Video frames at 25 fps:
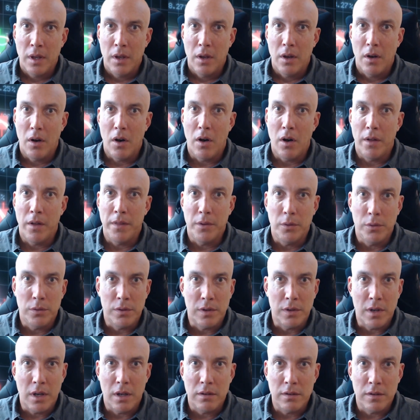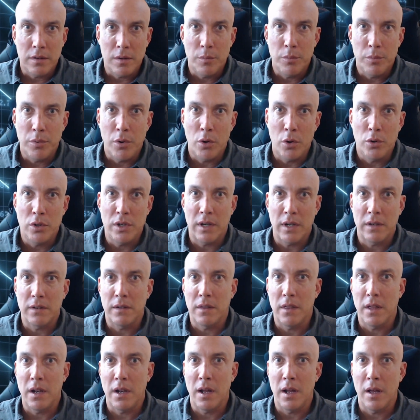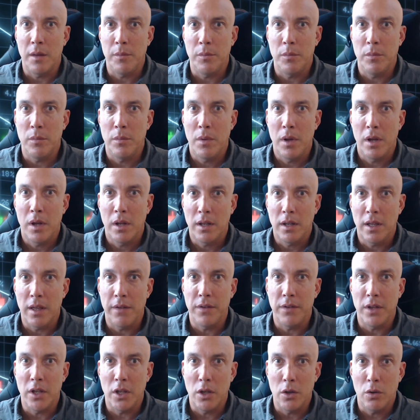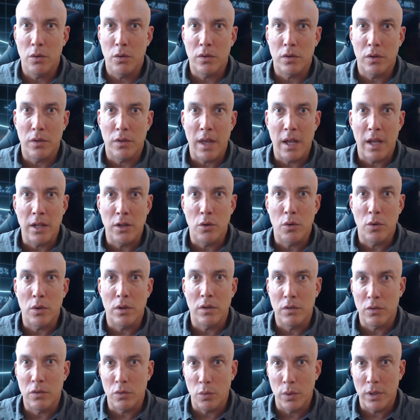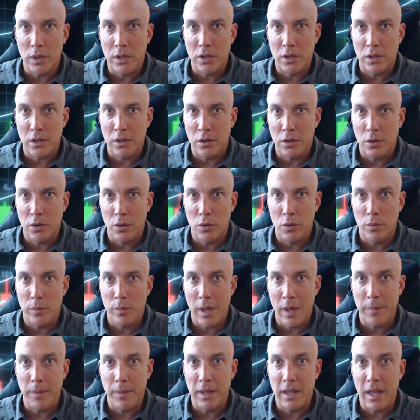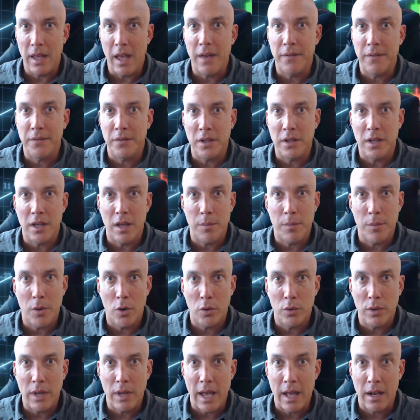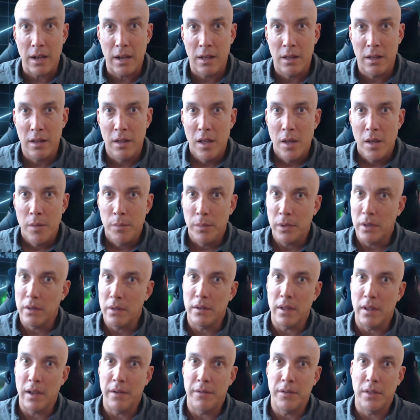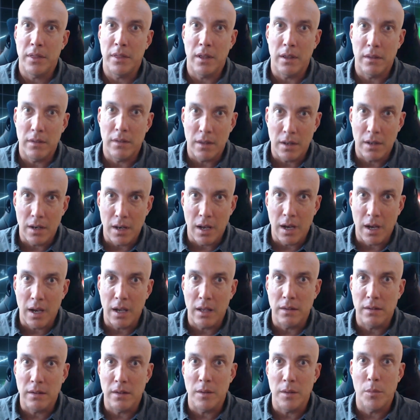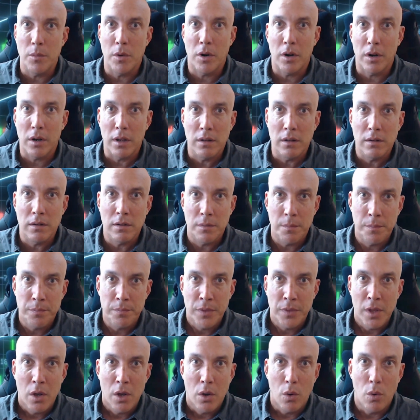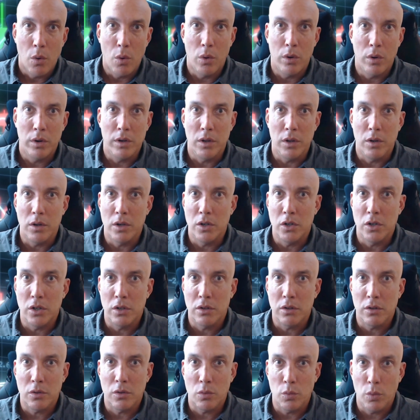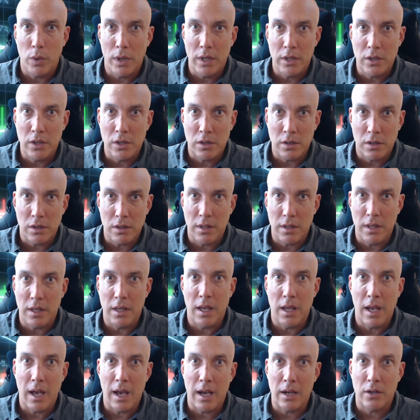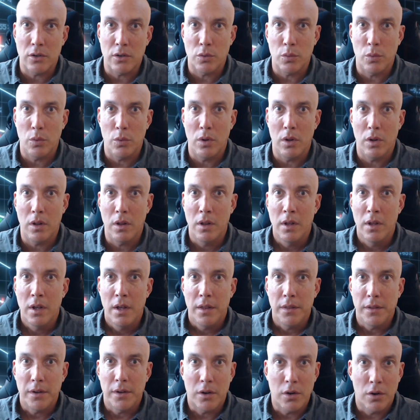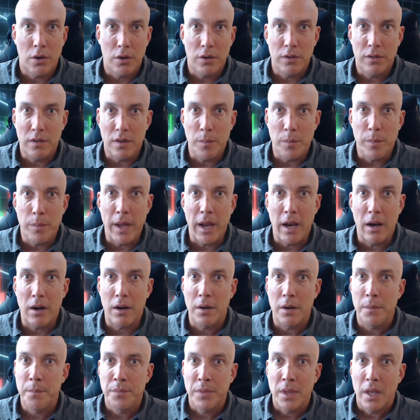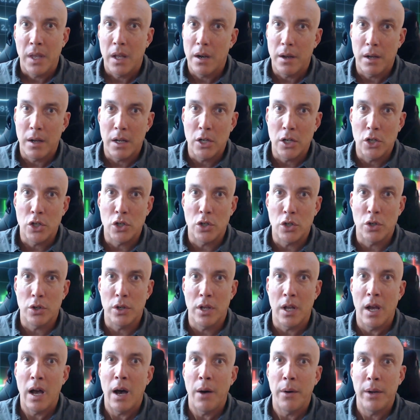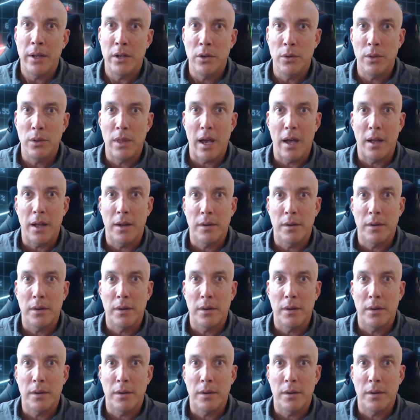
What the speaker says: on those custom projects that I'm giving you so that you can switch it to maybe FTMO data because everything's in IC markets, or you can just switch the currency pair, and I'm going to show you how I do that.